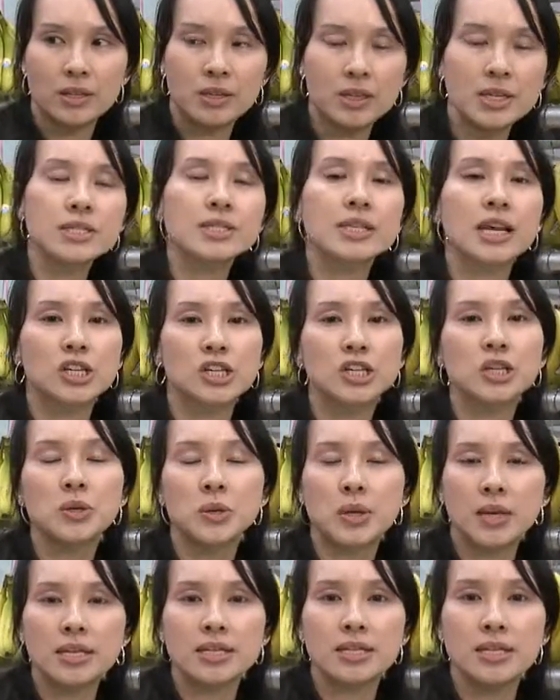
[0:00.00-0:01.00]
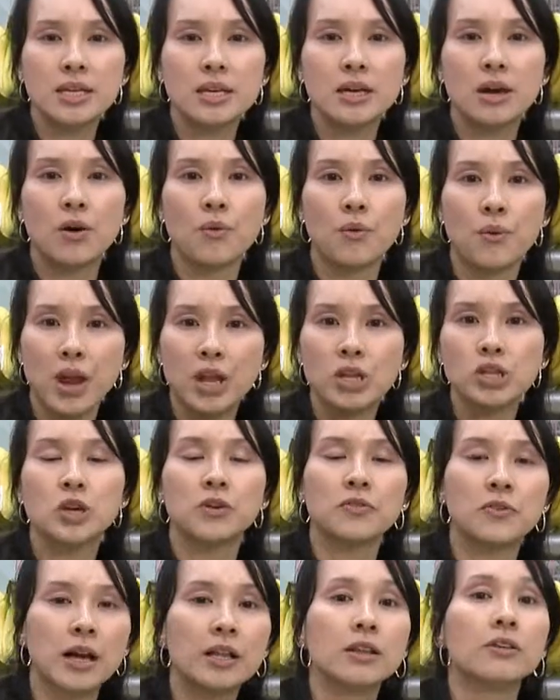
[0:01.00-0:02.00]
this section you can see a range
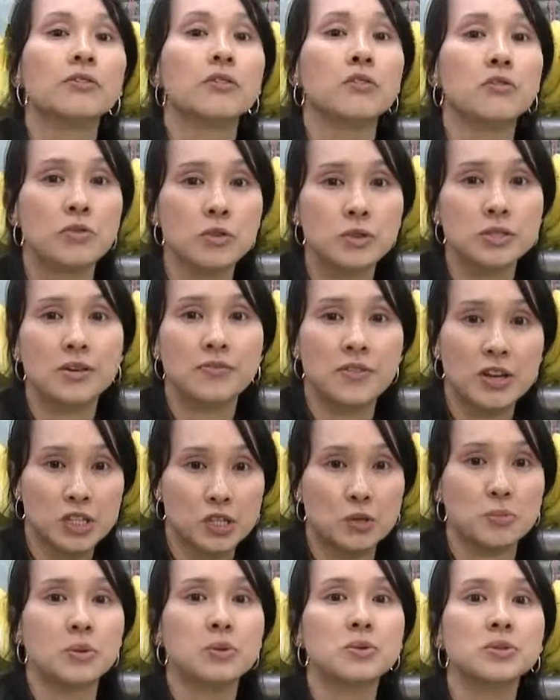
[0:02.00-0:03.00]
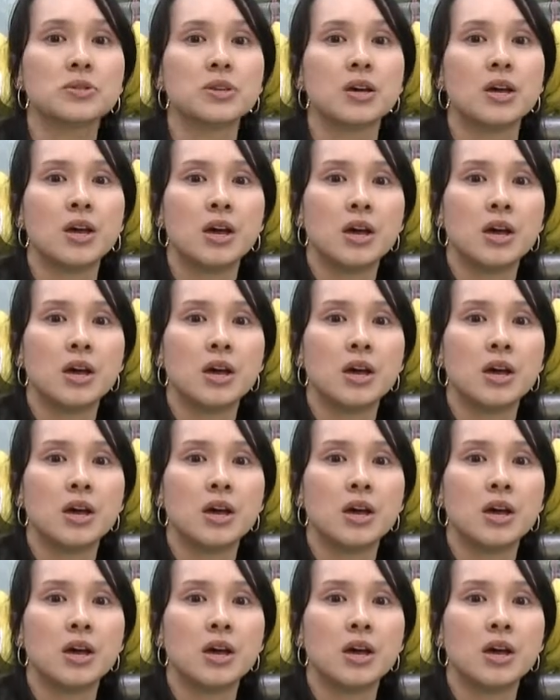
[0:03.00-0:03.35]
of colorful fruits and vegetables.